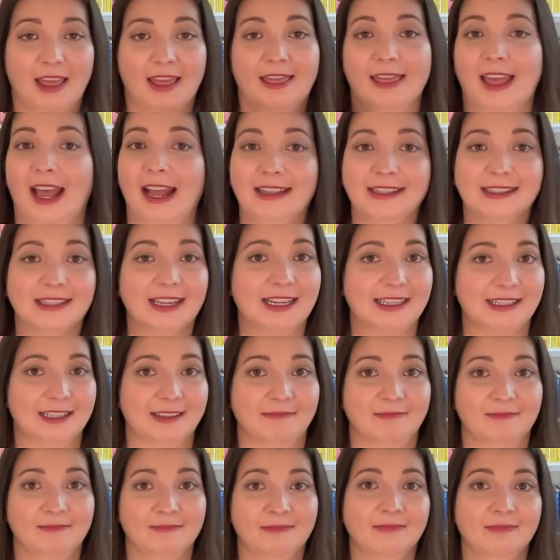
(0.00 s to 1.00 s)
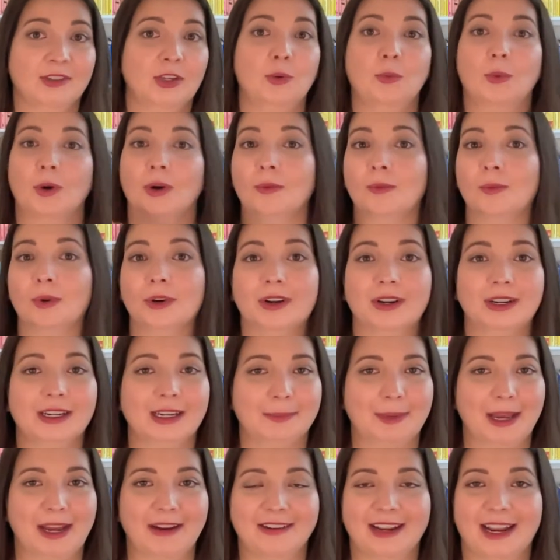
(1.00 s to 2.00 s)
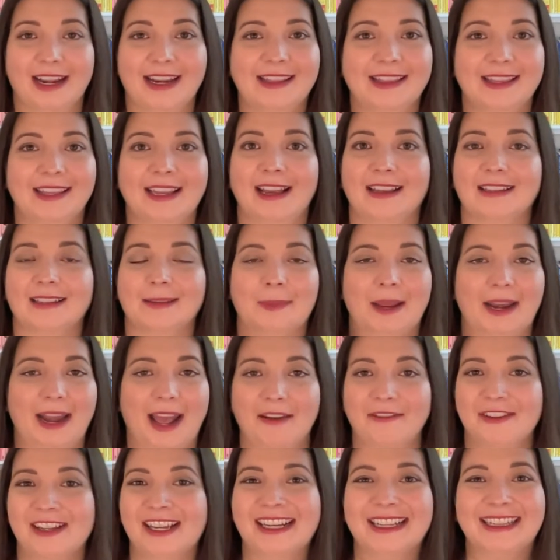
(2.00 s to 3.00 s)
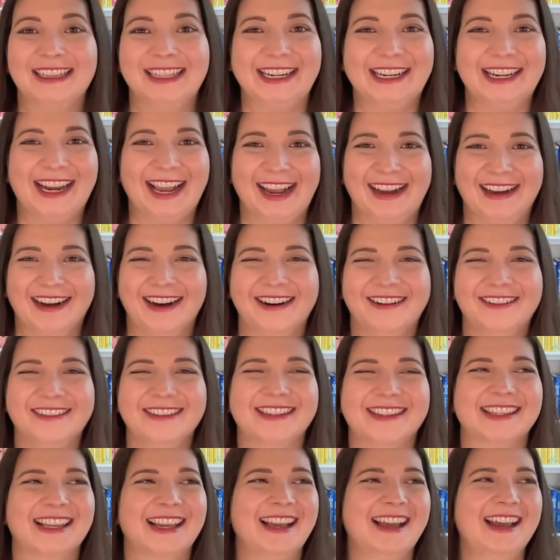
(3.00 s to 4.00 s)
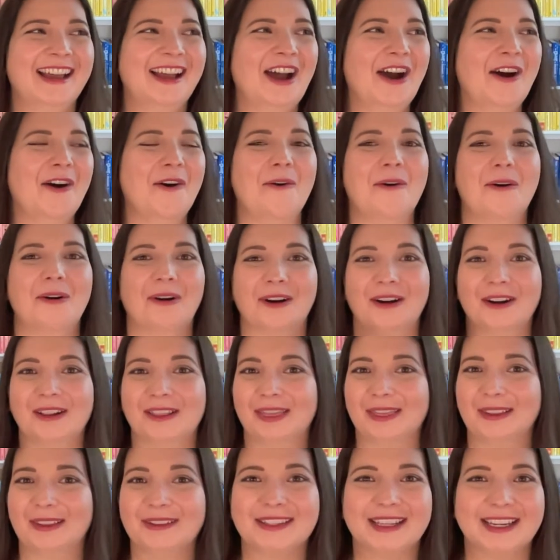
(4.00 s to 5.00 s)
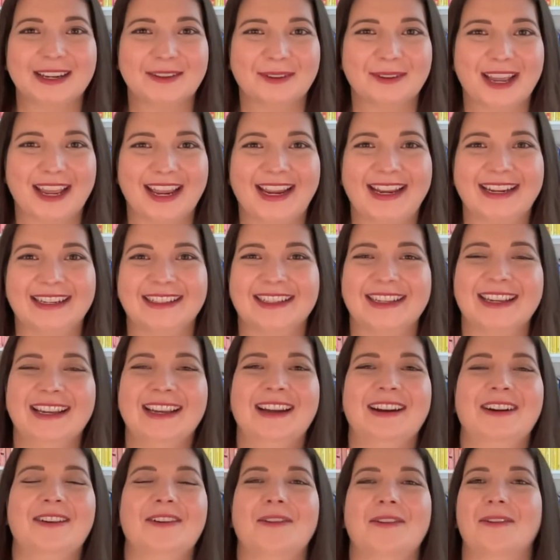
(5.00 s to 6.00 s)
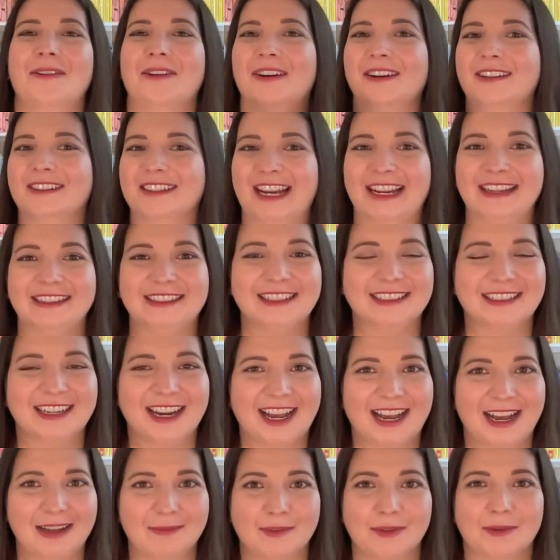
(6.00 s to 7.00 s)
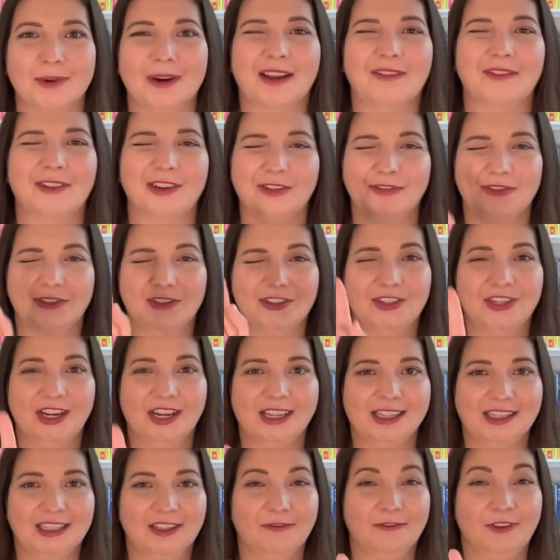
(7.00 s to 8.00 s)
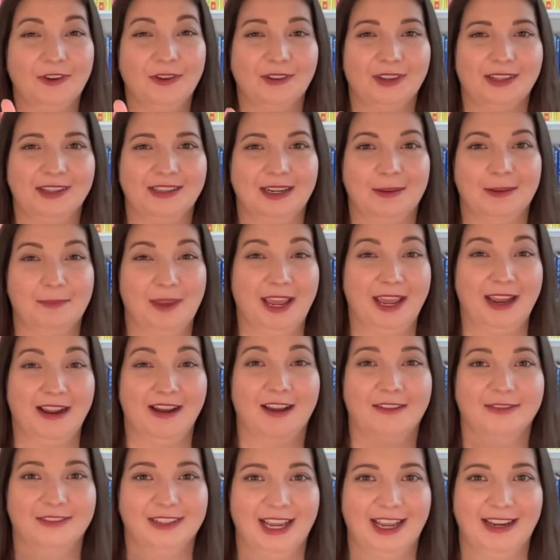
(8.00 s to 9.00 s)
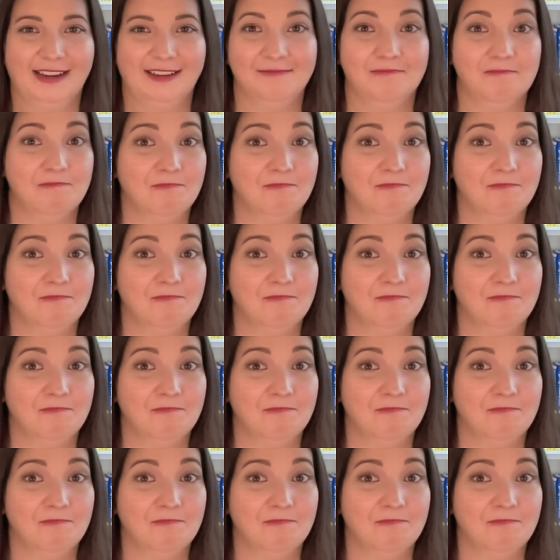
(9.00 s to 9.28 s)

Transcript: That's it. You weren't worried about anything else, about having a clean house or losing weight or changing jobs or whatever. You just focused on paying off debt.